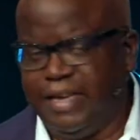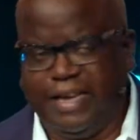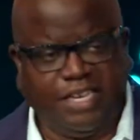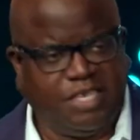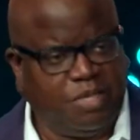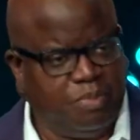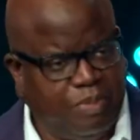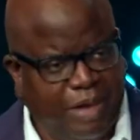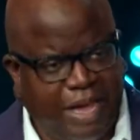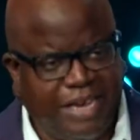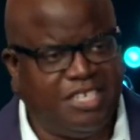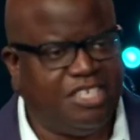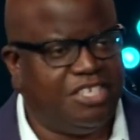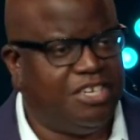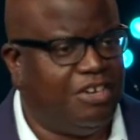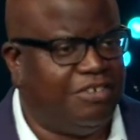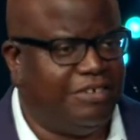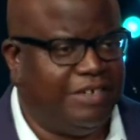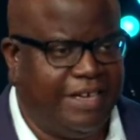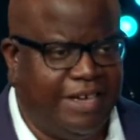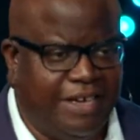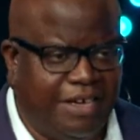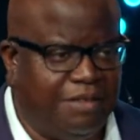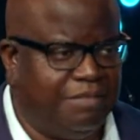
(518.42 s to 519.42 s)
It's based
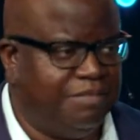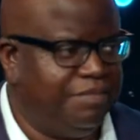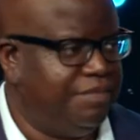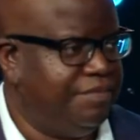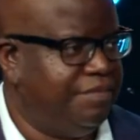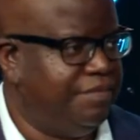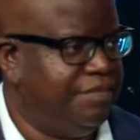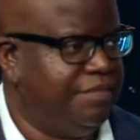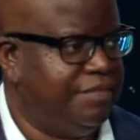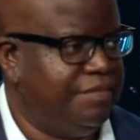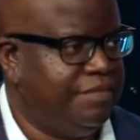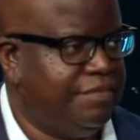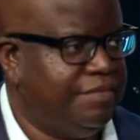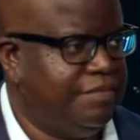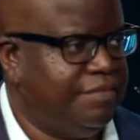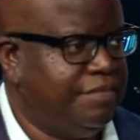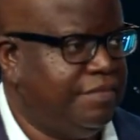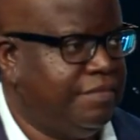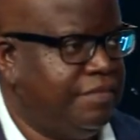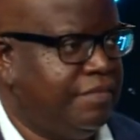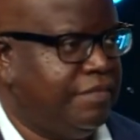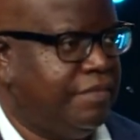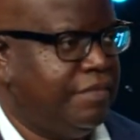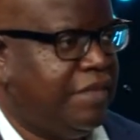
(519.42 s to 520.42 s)
on him,
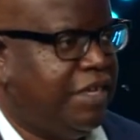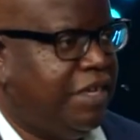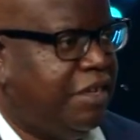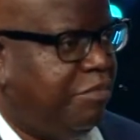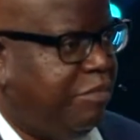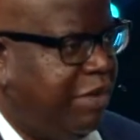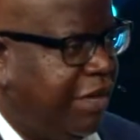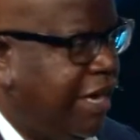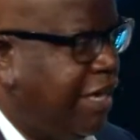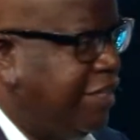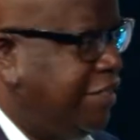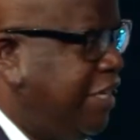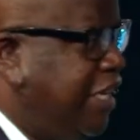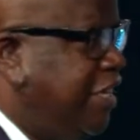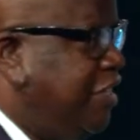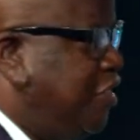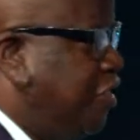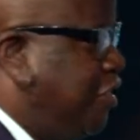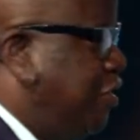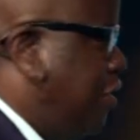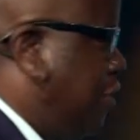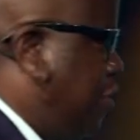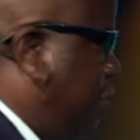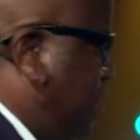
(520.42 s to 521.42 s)
because he's
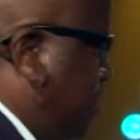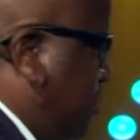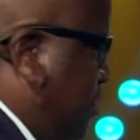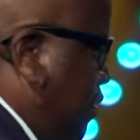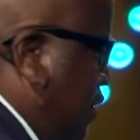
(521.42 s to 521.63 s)
good.